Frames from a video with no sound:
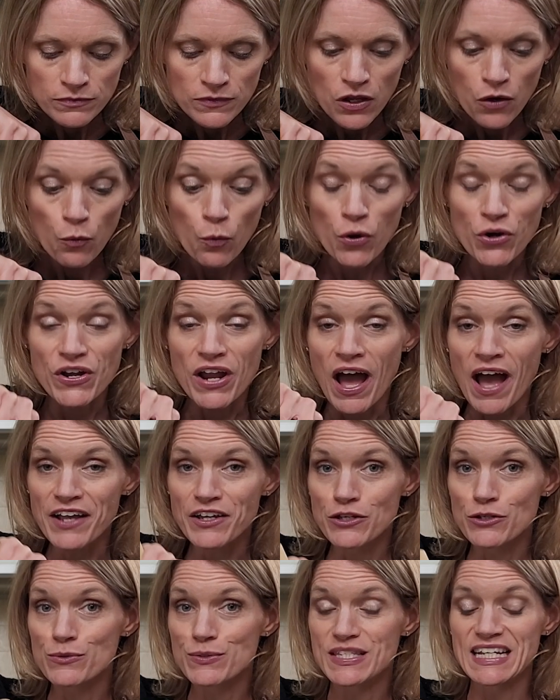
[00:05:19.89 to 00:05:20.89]
We're not
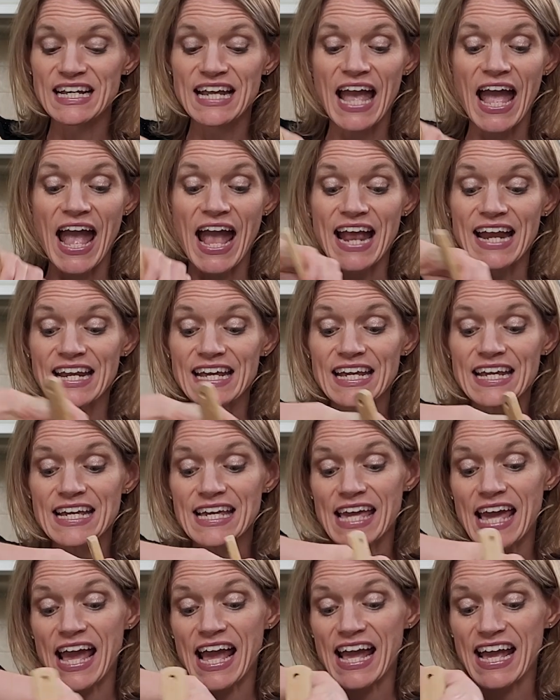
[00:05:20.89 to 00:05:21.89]
using any
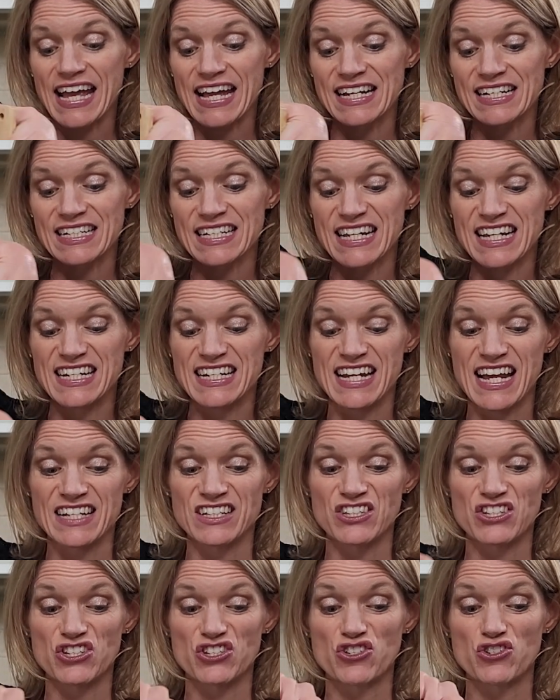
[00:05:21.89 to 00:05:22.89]
canned
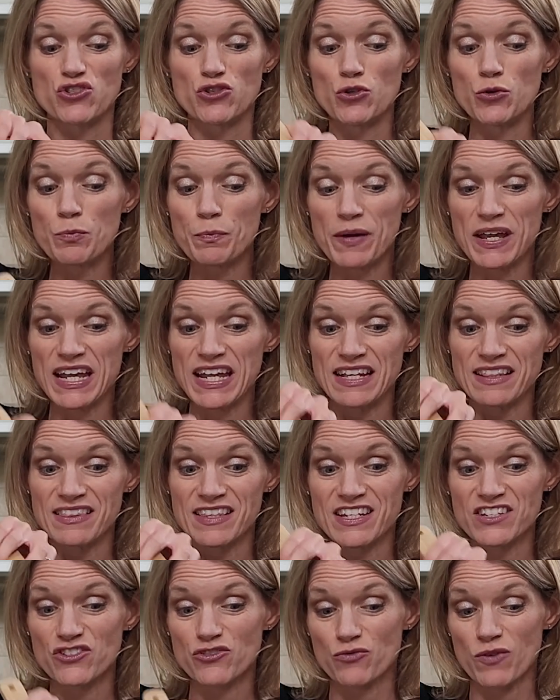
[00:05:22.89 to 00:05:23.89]
condensed soup in
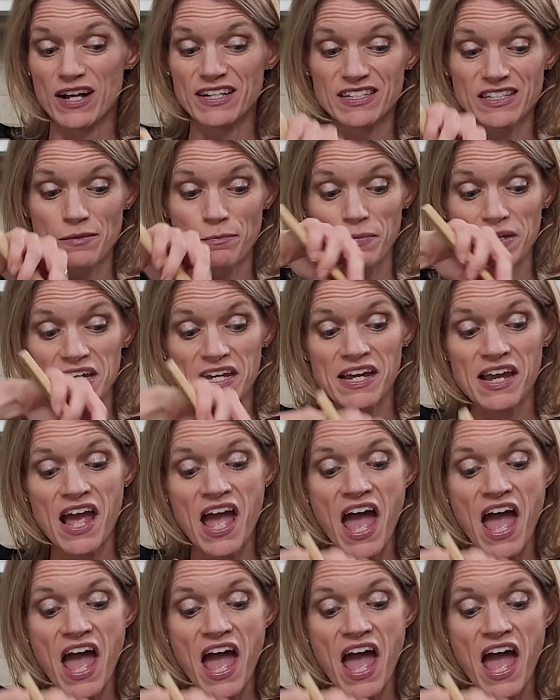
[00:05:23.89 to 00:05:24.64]
this recipe,